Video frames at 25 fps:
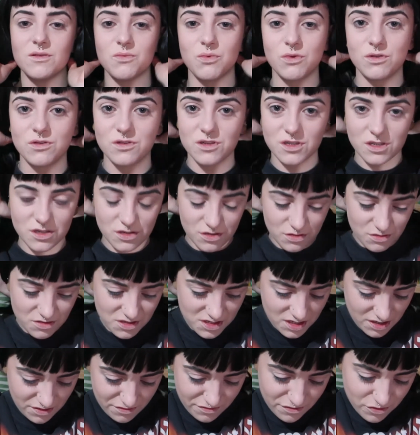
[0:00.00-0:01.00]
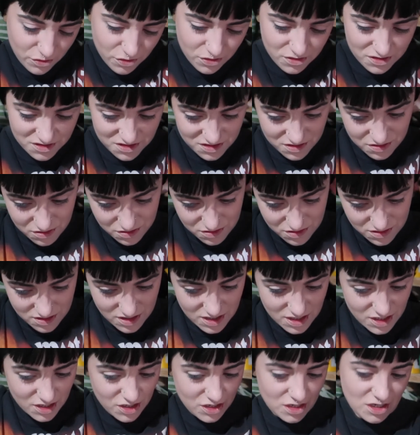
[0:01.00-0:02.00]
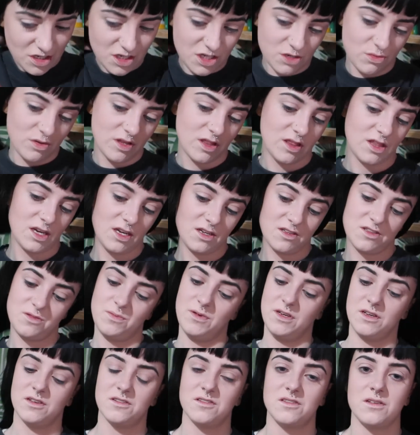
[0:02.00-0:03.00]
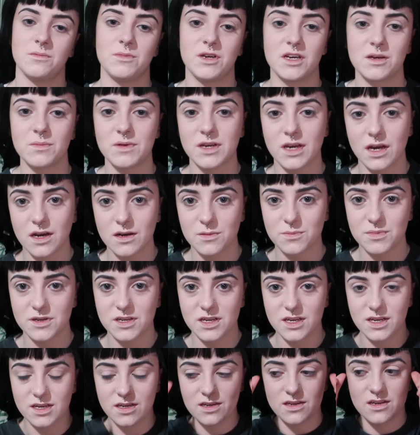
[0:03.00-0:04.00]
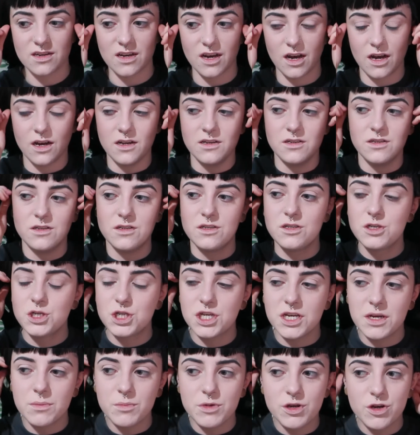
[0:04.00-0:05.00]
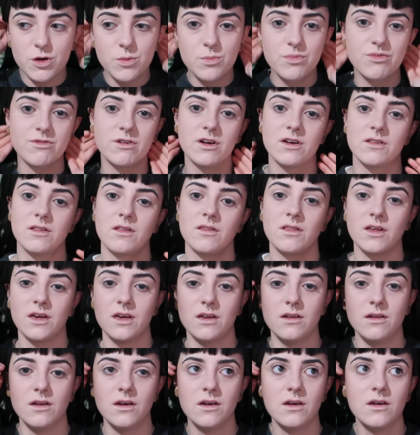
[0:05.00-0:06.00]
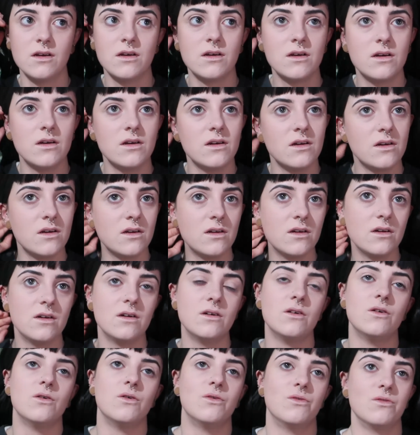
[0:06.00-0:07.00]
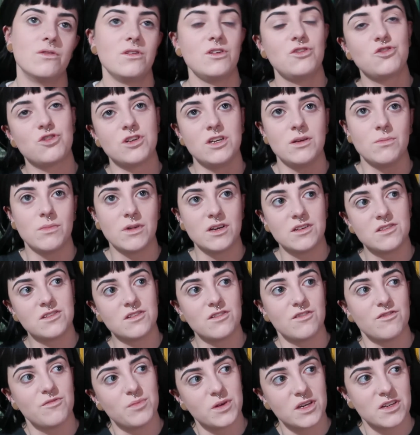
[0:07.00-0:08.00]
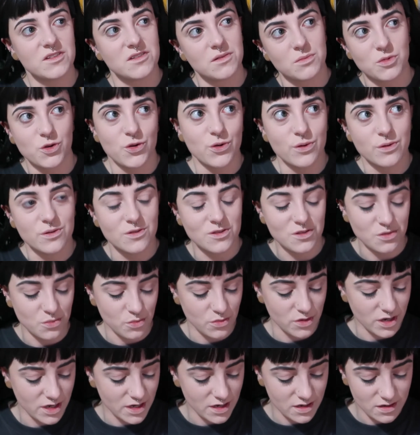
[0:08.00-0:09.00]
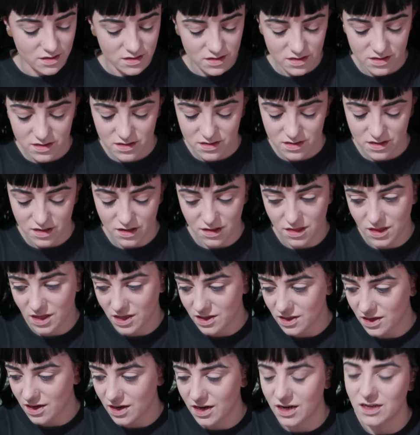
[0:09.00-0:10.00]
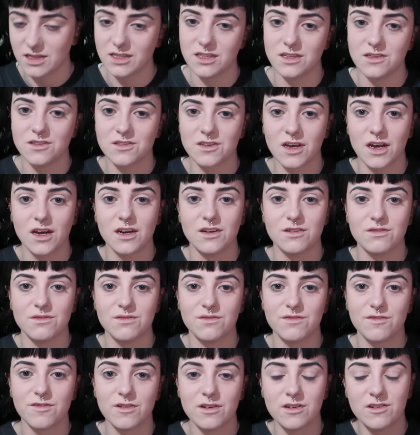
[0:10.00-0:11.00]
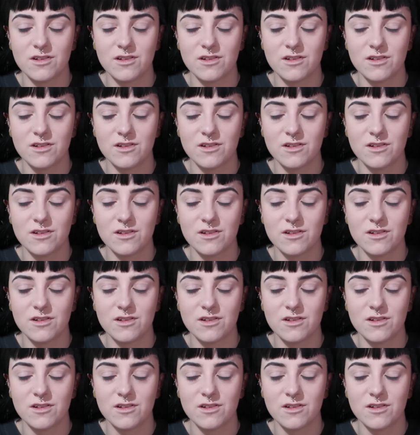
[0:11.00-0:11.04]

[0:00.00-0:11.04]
want to start focusing on doing things because they make me happy and cheer me up rather than only treating myself because I'm going somewhere. I think that idea is kind of